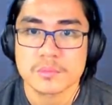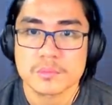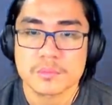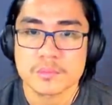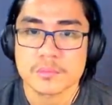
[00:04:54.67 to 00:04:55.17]

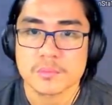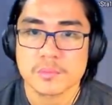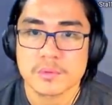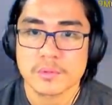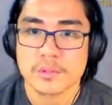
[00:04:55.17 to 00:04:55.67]
Nice.
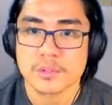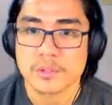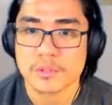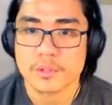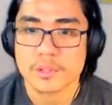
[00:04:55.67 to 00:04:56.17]

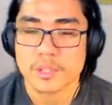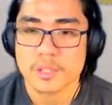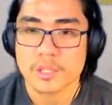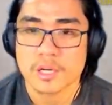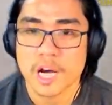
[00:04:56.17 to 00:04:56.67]

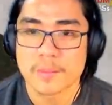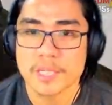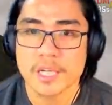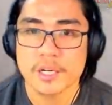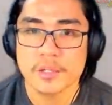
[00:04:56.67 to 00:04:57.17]
On uh,
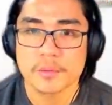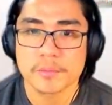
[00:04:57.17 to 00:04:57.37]
me here.